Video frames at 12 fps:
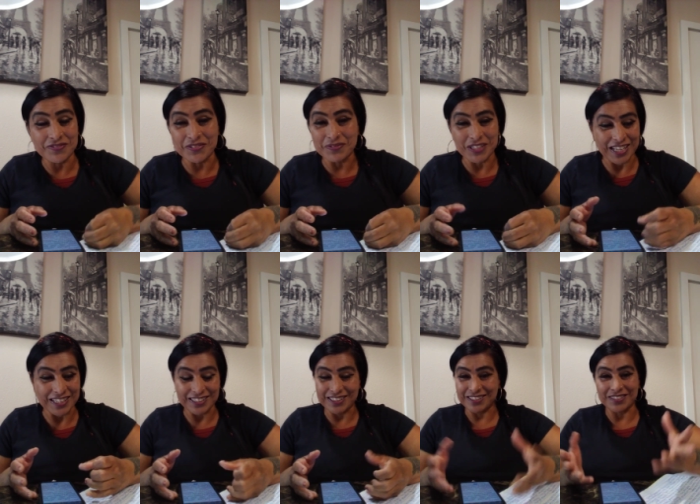from
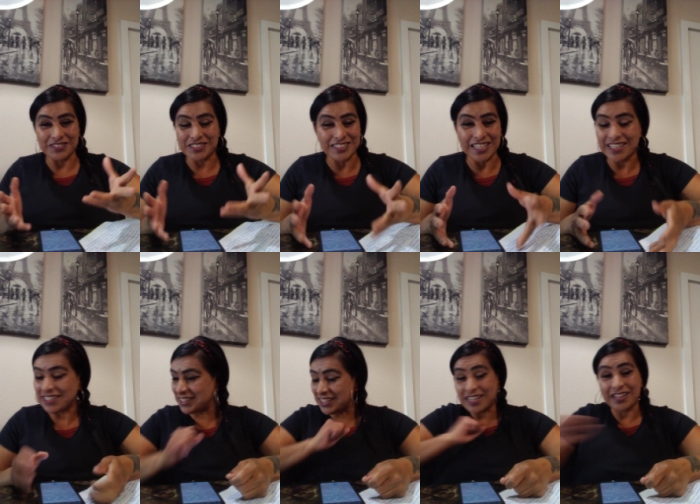lightning. It was
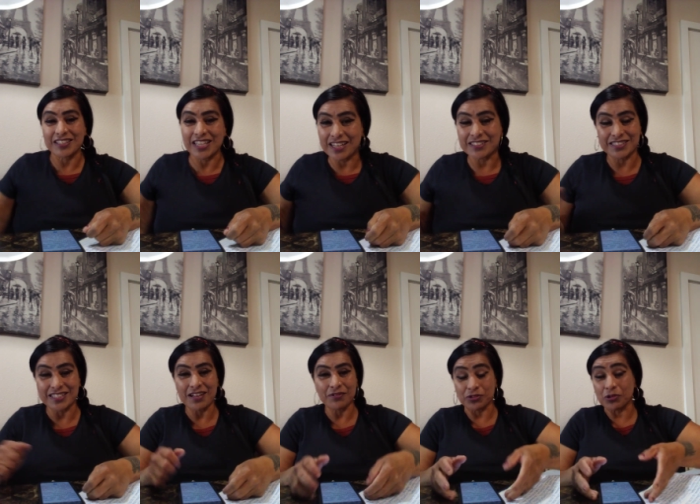Satan. He got cast
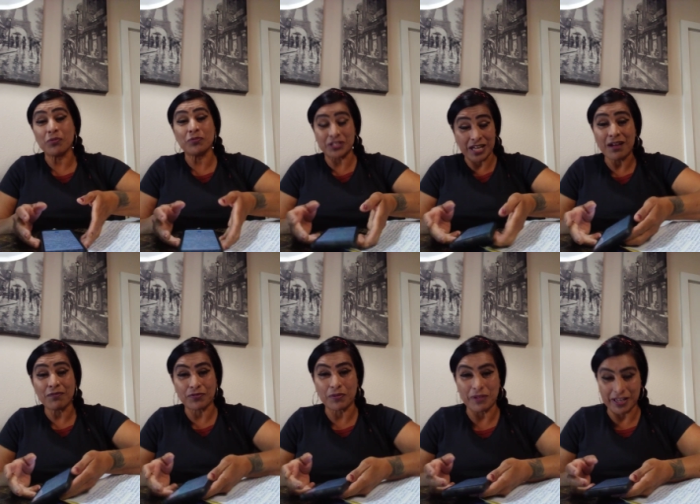down, thrown down
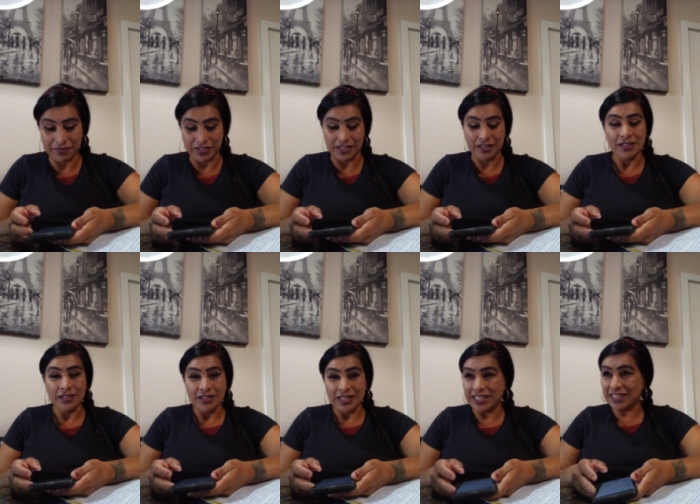from heaven.
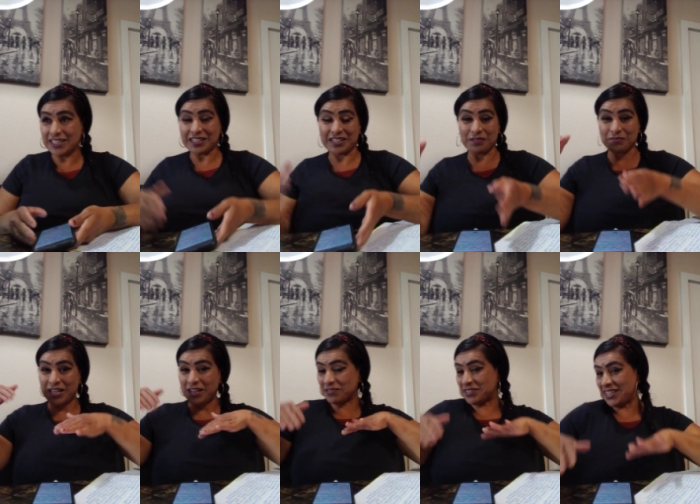He didn't come
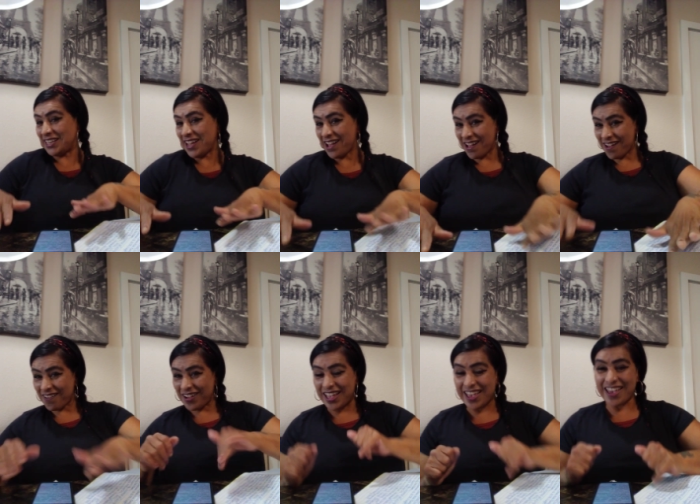down saying,
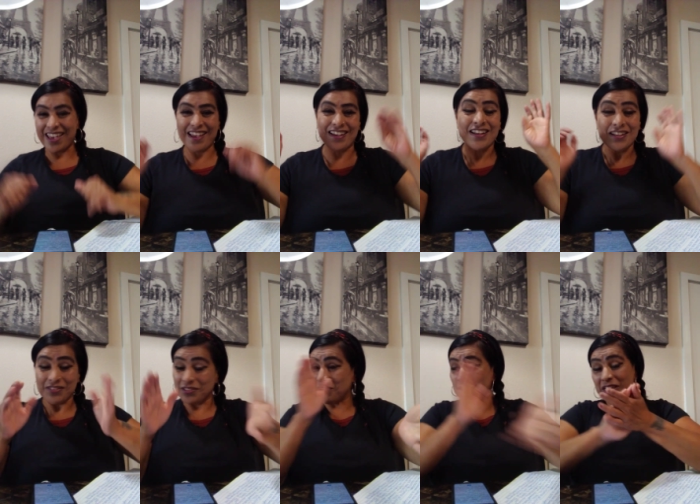oh, hey.
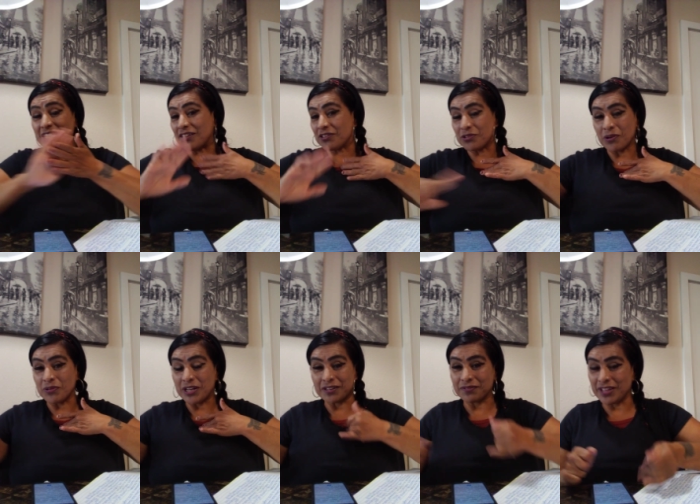No, he got
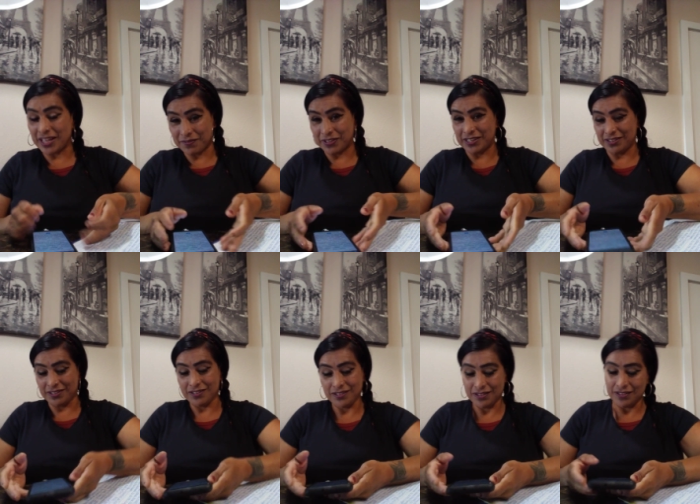thrown out of heaven.
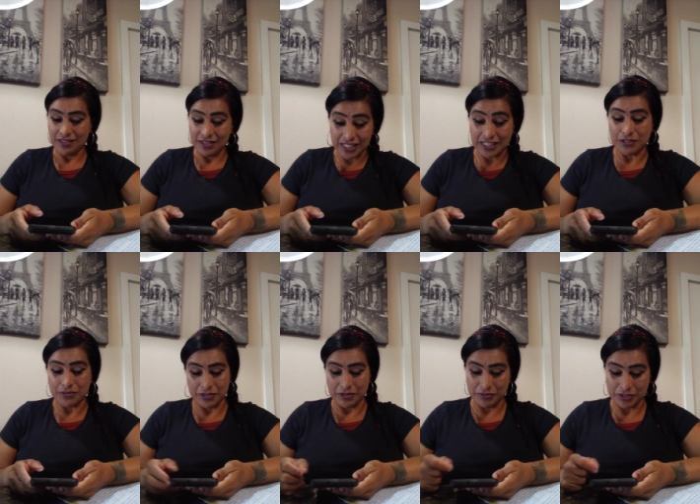That's
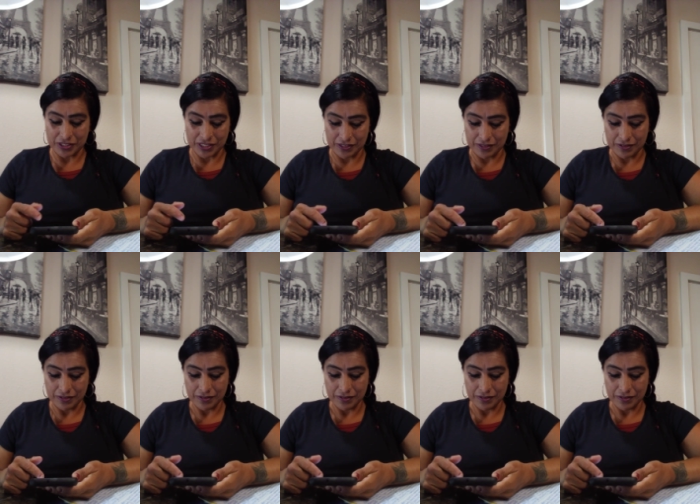what he was done.